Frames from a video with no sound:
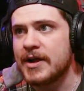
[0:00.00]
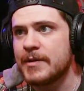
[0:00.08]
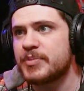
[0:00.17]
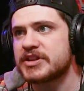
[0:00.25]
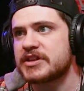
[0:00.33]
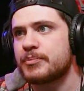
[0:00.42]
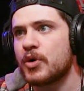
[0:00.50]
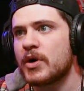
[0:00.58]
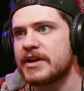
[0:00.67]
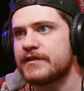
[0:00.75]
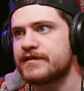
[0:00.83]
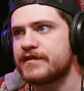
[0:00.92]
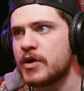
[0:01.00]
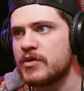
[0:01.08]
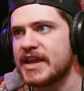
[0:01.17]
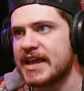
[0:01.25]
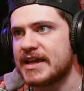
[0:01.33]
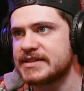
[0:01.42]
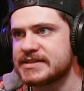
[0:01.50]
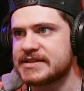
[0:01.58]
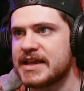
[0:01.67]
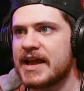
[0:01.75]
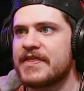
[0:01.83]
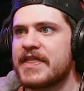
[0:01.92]
but the point of focus
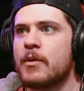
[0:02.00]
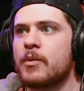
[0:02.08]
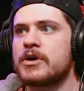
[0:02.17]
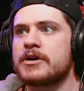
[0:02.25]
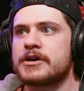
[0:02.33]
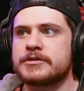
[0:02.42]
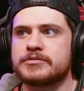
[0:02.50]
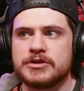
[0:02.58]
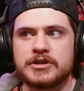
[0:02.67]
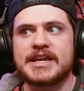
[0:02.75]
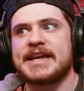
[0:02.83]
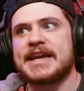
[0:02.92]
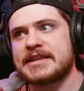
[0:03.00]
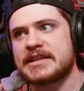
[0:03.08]
that we're looking at,